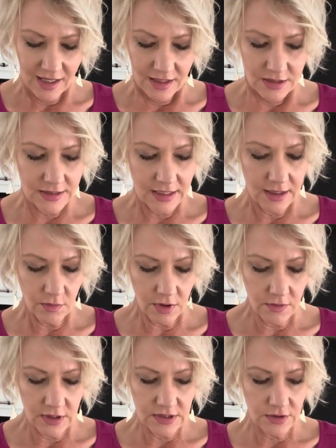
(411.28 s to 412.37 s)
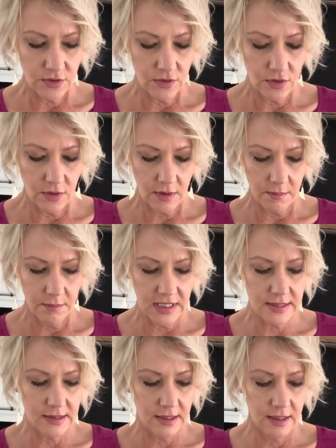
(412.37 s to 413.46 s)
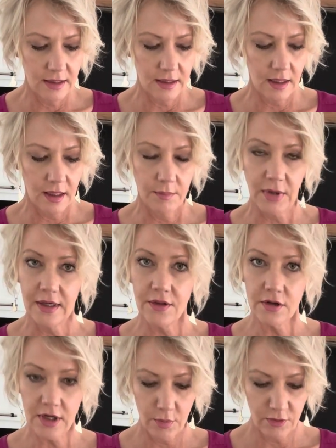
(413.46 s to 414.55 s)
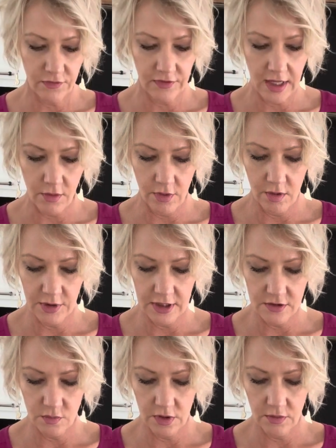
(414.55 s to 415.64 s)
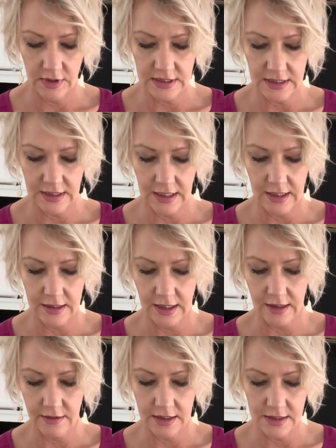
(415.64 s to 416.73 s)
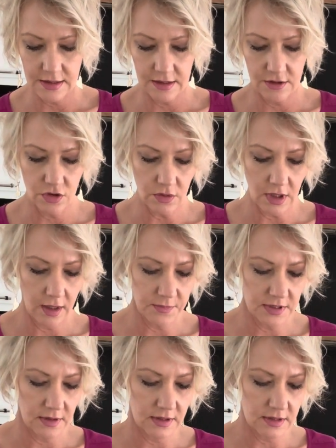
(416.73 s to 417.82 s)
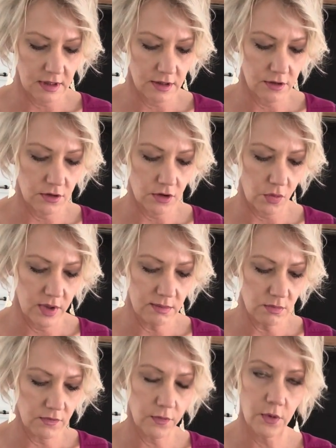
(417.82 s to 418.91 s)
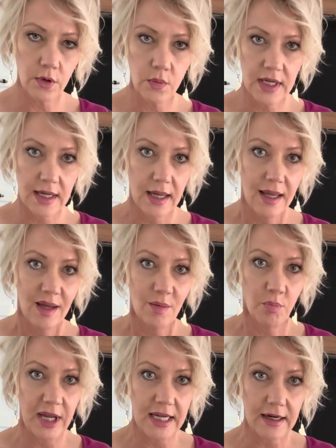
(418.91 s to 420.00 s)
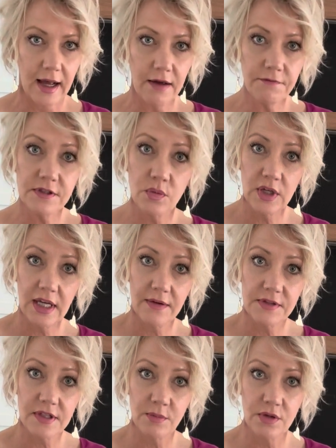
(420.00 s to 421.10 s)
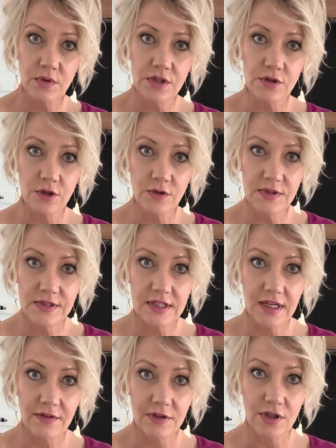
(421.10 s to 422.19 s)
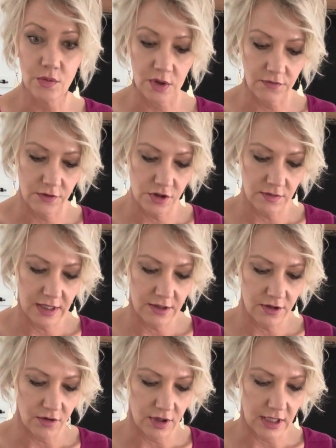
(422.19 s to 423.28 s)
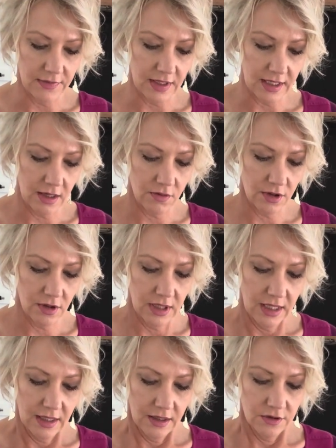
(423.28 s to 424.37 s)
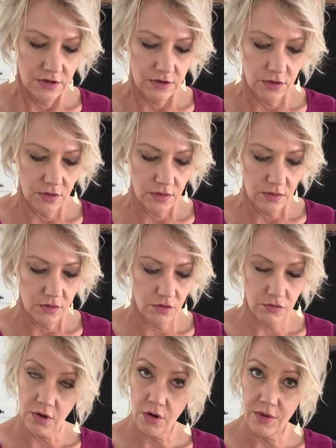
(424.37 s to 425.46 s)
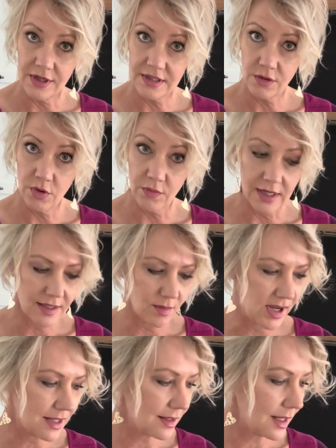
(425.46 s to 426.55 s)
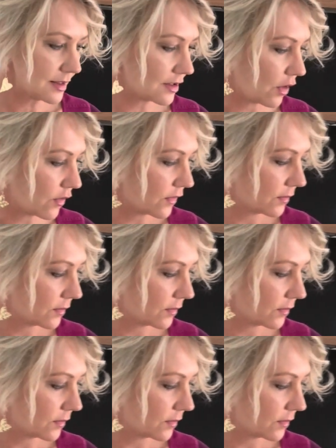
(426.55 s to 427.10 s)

Today we're going to mix in another cup of flour, because we're going to get at least 2 cups of the starter going before we bake it off, so have some in reserve to save in the refrigerator or on the counter to grow until we're ready to bake the next loaf.